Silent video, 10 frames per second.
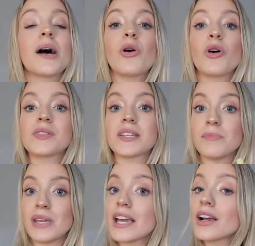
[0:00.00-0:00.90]
come home
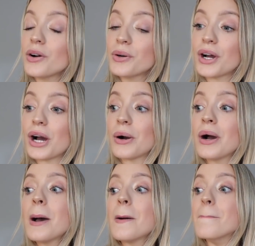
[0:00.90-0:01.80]
to me and
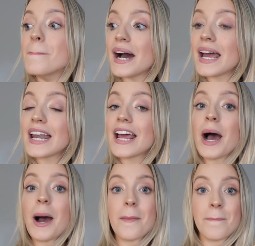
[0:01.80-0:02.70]
Coco, but
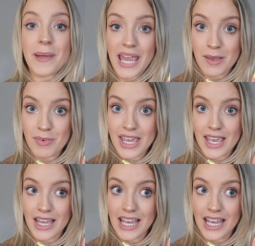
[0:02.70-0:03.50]
a baby